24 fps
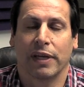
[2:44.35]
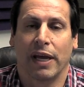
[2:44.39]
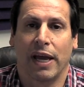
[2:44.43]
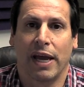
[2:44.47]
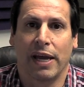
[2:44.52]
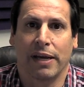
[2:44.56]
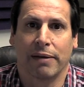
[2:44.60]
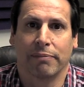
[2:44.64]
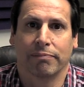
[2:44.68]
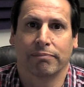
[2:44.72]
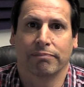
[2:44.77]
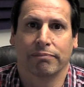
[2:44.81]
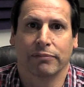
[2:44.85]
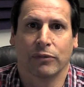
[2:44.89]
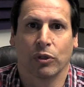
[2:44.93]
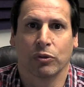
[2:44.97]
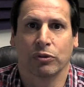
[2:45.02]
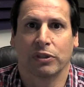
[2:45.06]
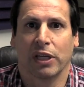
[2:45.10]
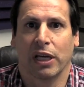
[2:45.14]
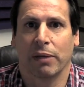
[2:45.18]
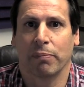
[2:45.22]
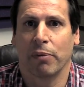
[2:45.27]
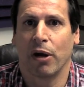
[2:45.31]
Hey,
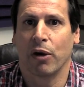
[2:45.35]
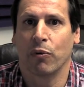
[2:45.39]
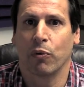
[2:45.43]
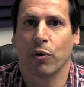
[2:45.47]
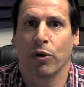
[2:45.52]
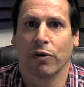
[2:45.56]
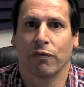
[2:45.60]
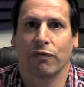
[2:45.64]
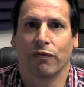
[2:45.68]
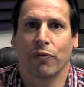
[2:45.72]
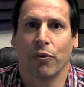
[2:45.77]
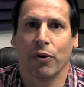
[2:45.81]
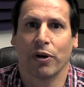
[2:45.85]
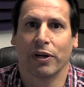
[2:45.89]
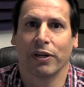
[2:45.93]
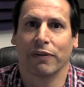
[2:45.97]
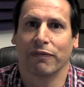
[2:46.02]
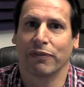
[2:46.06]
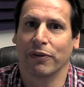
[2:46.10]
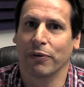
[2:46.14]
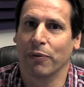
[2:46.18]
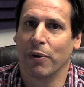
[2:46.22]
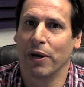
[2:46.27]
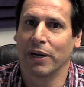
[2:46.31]
don't take my word for it.
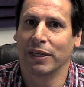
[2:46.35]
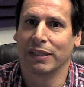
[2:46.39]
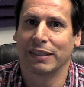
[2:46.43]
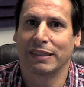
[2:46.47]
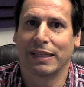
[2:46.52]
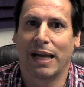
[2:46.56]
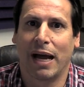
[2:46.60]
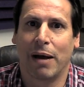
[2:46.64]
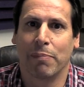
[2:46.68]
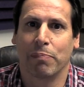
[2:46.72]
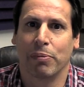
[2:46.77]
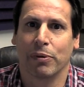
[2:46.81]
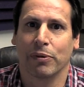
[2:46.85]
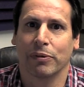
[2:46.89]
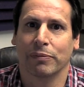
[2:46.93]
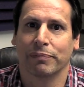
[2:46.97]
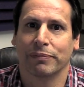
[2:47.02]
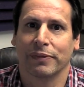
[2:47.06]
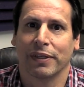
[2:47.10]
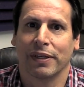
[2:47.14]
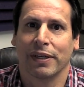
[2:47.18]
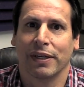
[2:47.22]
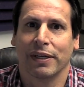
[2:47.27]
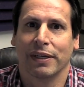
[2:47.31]
If you want a sample,
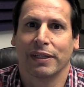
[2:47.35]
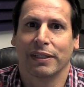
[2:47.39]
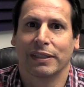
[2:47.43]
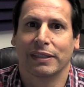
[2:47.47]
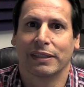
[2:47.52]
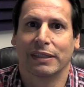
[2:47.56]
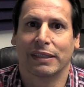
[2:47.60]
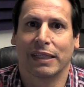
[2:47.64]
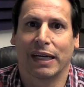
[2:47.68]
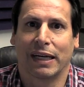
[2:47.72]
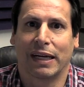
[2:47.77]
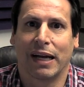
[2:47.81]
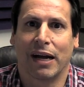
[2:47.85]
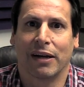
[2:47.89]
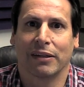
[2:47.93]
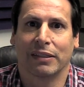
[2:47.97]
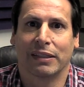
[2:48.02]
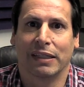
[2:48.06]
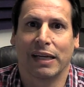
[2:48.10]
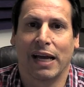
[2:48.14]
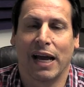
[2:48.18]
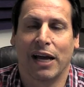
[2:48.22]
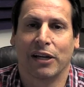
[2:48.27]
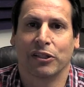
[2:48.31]
check
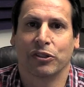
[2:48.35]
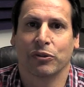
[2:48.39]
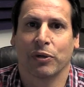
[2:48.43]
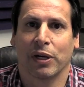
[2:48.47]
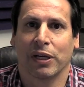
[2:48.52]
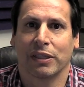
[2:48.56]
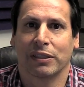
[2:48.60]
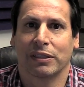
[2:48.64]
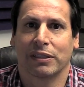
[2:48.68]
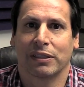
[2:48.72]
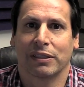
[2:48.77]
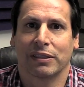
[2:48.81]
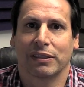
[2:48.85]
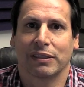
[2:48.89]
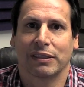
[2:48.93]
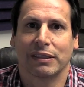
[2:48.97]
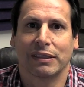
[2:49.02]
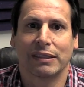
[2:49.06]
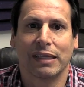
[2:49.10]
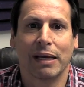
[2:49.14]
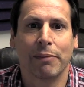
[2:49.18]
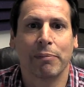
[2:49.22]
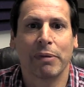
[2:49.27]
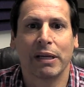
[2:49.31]
out the address,
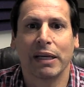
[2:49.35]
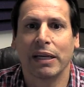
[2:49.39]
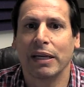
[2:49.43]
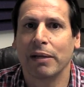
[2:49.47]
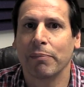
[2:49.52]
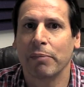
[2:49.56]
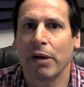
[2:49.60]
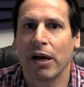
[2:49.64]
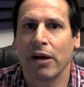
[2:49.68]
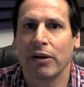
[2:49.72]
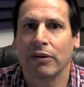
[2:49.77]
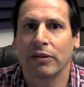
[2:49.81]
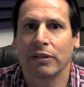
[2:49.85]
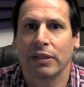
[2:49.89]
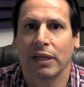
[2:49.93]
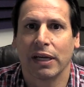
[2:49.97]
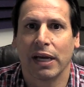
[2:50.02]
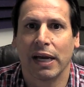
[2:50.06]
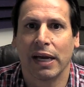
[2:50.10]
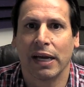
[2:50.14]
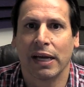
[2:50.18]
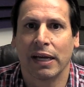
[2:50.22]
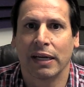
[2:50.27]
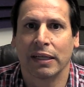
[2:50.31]
send me an email,
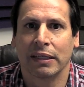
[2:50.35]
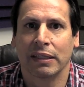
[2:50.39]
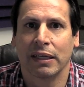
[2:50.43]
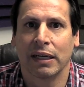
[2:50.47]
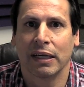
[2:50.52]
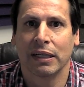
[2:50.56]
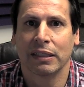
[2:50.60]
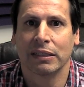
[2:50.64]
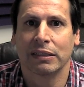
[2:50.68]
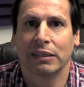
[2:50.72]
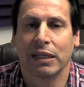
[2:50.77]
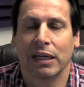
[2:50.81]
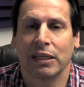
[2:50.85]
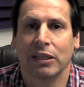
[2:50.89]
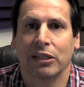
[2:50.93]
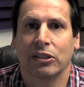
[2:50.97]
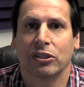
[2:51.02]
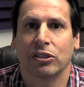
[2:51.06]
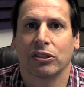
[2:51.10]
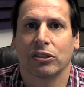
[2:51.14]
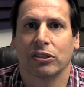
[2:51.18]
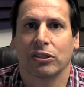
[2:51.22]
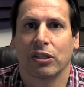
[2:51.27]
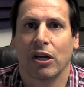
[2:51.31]
and uh, say
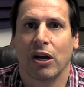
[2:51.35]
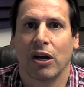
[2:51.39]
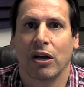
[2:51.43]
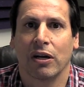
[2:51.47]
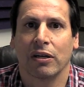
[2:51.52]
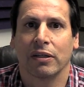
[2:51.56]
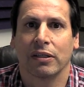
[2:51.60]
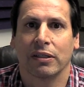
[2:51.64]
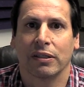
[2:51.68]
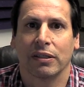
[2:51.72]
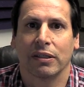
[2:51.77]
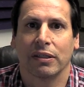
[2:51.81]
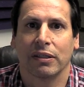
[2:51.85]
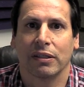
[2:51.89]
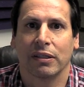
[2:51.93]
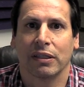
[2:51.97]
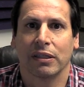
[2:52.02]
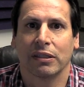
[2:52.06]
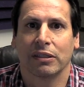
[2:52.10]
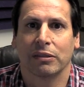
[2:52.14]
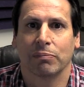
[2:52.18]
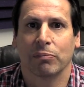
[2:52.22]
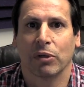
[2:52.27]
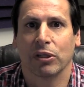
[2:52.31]
that you saw
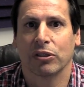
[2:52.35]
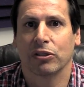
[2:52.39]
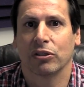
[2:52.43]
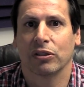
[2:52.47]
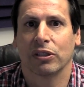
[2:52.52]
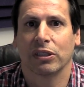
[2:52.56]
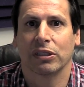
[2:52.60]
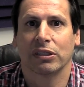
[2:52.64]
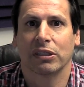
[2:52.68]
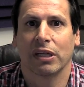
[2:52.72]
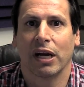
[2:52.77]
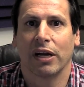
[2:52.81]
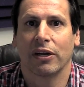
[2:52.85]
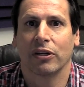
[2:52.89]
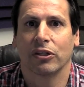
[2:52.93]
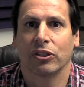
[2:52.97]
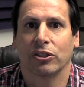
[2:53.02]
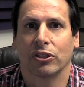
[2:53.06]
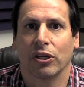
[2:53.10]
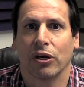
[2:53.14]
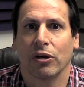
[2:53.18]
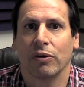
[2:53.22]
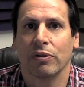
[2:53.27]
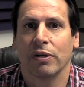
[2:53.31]
this Muscle Insider
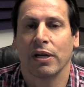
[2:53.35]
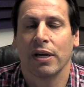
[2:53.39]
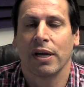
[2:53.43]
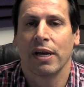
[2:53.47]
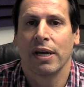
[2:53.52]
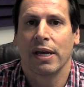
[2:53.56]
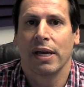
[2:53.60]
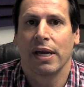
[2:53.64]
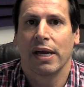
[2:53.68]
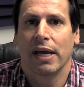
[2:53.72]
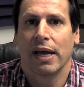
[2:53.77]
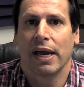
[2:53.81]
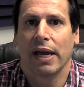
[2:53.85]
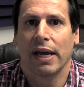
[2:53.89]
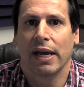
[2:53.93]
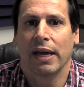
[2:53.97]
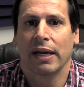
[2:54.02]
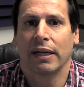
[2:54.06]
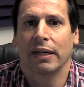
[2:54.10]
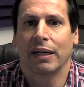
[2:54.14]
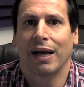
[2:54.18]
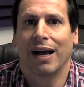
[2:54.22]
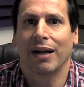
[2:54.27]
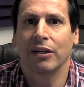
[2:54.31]
show,
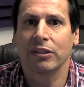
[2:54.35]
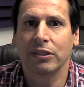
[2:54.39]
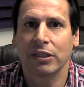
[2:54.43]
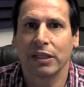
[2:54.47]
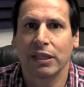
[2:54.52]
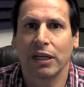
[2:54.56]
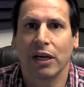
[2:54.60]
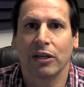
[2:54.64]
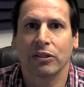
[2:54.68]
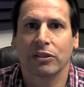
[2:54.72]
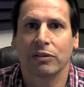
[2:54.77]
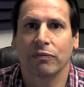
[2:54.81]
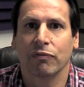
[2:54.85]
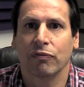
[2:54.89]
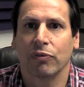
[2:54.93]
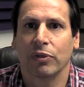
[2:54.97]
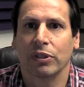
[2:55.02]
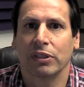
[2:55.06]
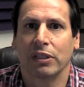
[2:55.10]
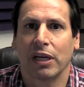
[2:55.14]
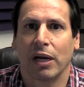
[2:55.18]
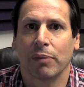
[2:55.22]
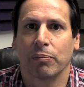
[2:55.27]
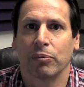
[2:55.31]
and I'll send you out some
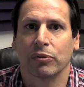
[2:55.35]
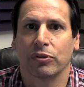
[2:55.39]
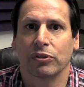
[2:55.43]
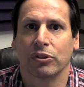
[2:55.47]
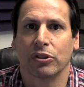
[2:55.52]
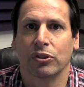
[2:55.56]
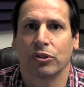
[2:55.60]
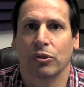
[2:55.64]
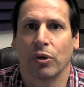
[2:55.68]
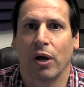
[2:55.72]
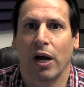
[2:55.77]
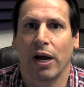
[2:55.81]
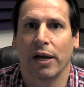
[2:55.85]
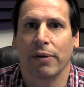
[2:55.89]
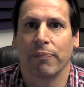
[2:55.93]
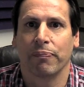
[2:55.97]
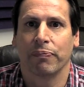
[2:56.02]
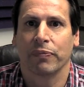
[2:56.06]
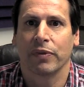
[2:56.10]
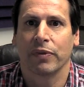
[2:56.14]
free samples to try.